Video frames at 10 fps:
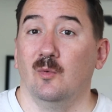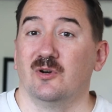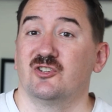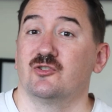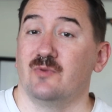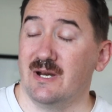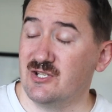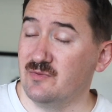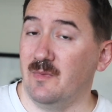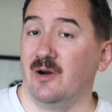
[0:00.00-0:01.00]
where
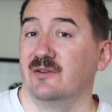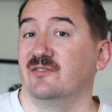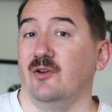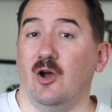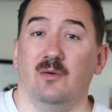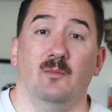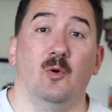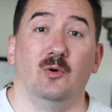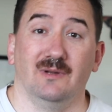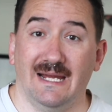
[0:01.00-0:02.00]
stretch marks are
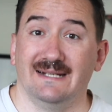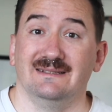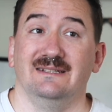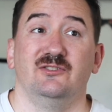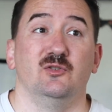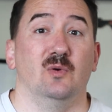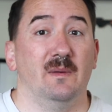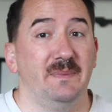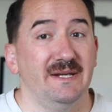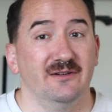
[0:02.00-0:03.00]
more likely to
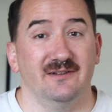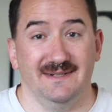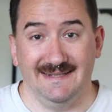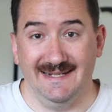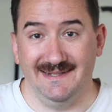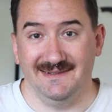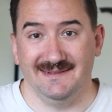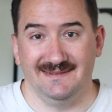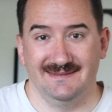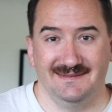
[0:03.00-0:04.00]
appear again?
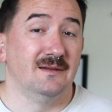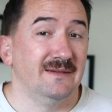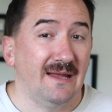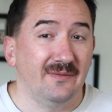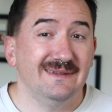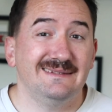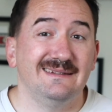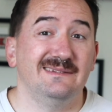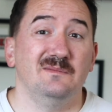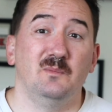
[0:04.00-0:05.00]
Now this
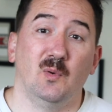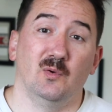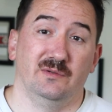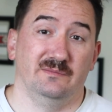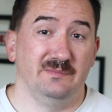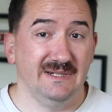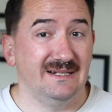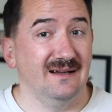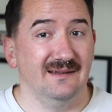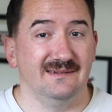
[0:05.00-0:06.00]
is important
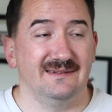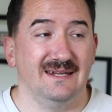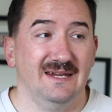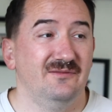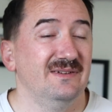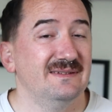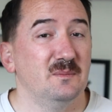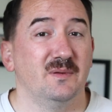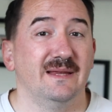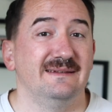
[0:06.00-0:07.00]
because if it's a
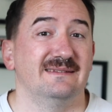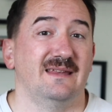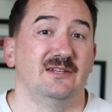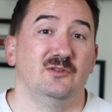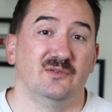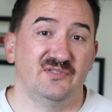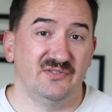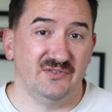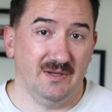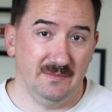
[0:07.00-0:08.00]
place like your
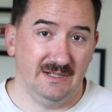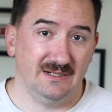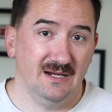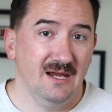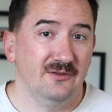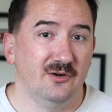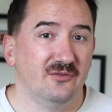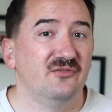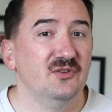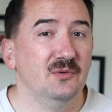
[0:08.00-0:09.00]
stomach, there are a
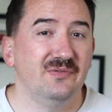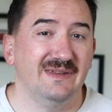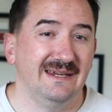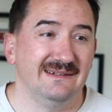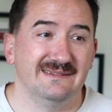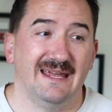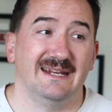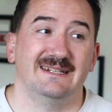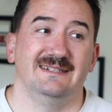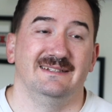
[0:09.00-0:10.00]
few things that
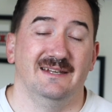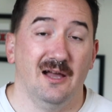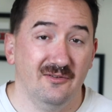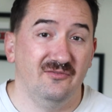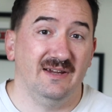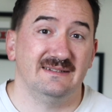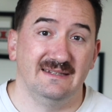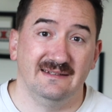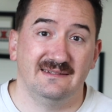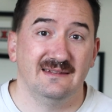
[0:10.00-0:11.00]
can affect
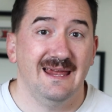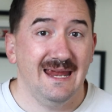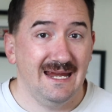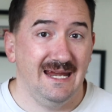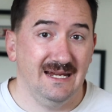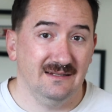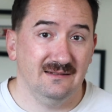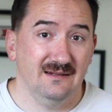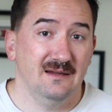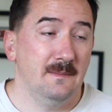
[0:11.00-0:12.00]
this
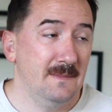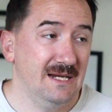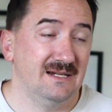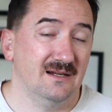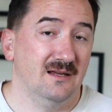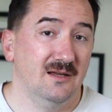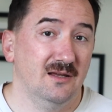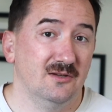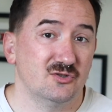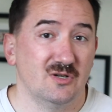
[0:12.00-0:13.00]
and make
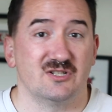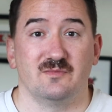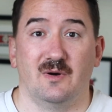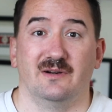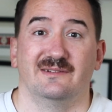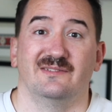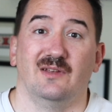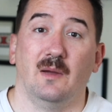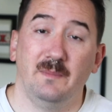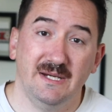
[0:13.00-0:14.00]
stretch
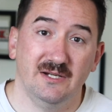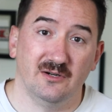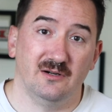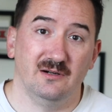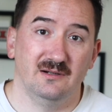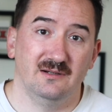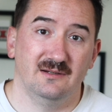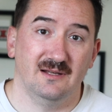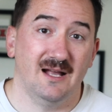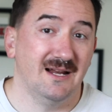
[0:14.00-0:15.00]
marks appear
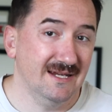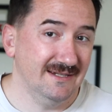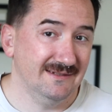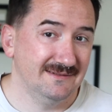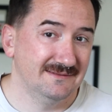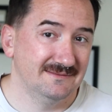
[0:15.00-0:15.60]
again.